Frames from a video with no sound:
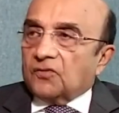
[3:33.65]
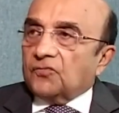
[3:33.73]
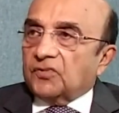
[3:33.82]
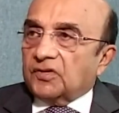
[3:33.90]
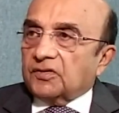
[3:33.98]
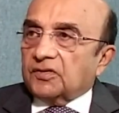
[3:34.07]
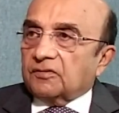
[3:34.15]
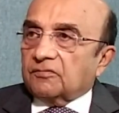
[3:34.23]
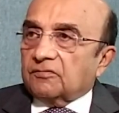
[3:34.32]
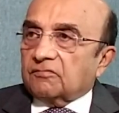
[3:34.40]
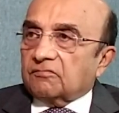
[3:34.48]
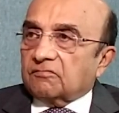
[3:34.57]
very
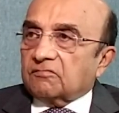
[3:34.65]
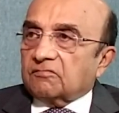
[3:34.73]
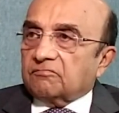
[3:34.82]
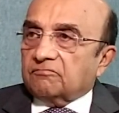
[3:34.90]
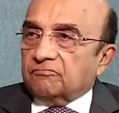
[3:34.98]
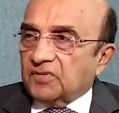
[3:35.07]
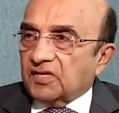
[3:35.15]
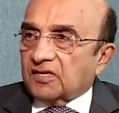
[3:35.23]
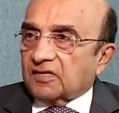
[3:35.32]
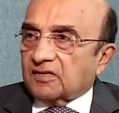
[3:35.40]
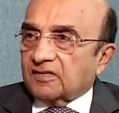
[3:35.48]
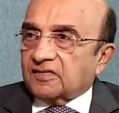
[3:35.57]
meager
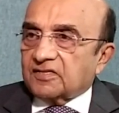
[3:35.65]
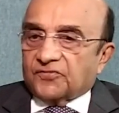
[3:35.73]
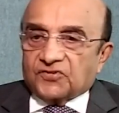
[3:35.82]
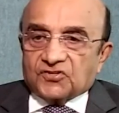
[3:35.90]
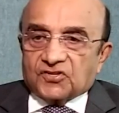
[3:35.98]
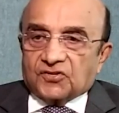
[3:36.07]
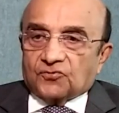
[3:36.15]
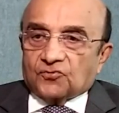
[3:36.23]
and sufficient